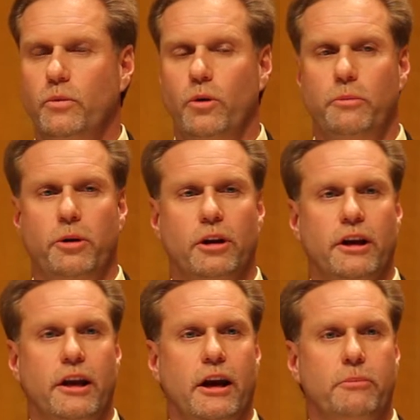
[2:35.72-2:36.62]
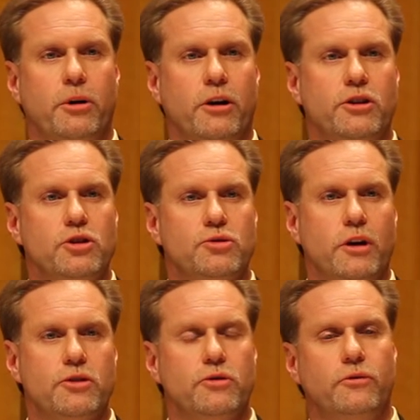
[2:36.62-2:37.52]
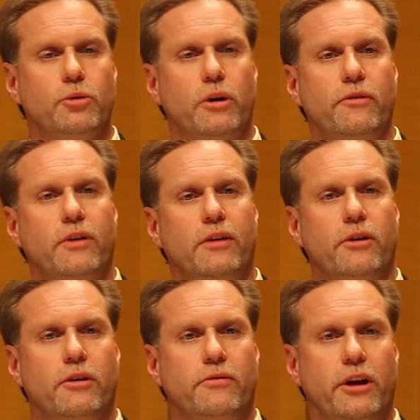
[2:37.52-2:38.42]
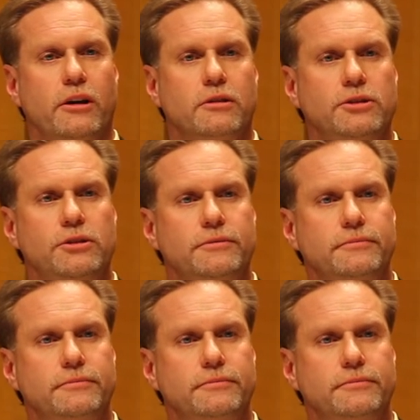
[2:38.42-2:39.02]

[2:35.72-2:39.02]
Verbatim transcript: We would be looking at a parking structure of 2,500 vehicles.